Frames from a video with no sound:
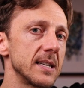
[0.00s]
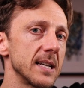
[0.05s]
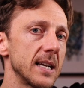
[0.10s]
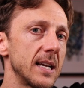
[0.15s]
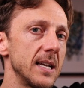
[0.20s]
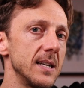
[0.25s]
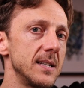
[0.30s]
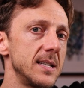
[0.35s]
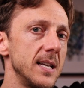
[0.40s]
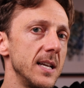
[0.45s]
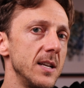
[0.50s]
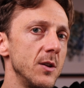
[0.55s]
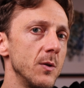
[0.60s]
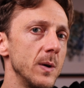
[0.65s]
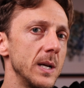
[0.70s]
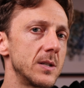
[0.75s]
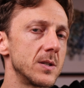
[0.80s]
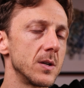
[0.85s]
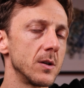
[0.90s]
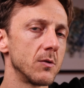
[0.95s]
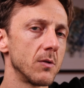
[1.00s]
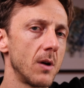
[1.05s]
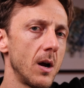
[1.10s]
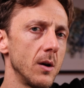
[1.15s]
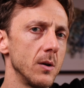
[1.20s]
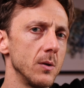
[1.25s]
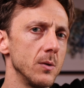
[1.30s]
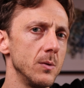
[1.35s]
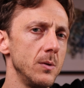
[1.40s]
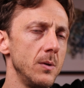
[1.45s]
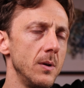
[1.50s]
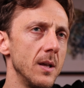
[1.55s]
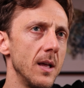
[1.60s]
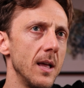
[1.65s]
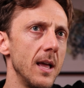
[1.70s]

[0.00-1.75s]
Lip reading: are continuing to grow,